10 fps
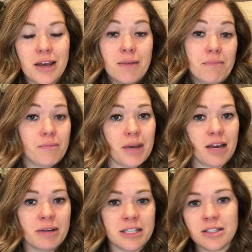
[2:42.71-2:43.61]
It
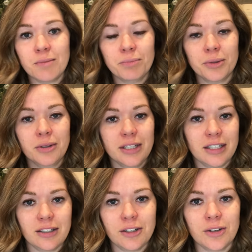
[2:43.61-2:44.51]
may be simple
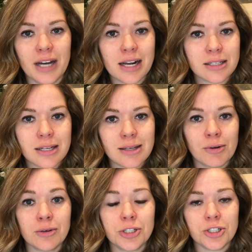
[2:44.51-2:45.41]
and you know
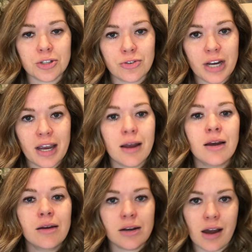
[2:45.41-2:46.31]
accessible, which is great,
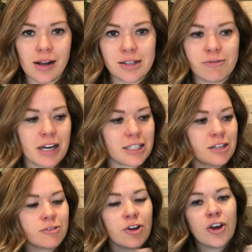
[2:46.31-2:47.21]
not as effective.